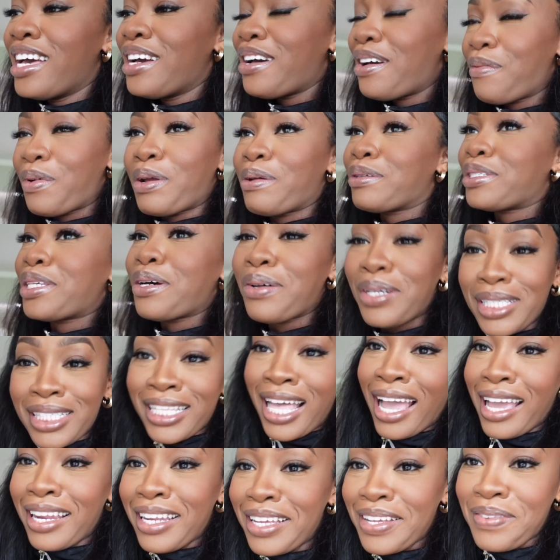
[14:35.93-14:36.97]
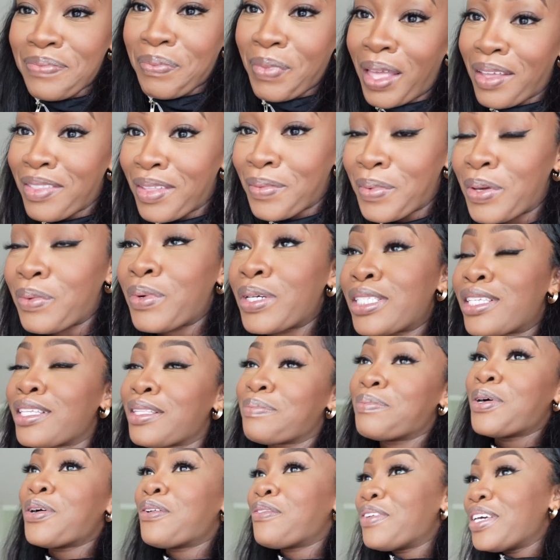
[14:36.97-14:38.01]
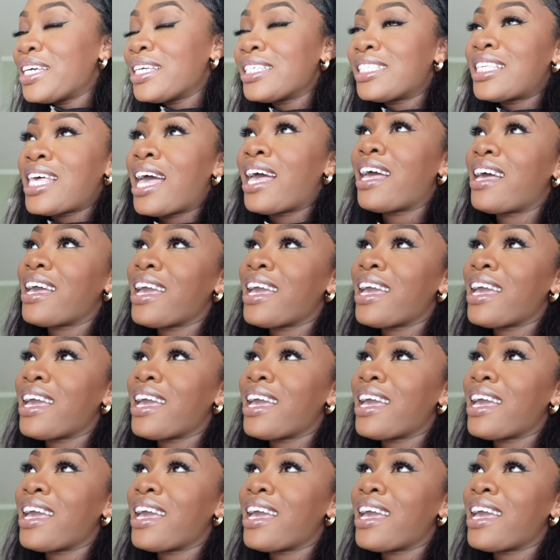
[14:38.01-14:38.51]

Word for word: And we were so excited. And then we went to the movies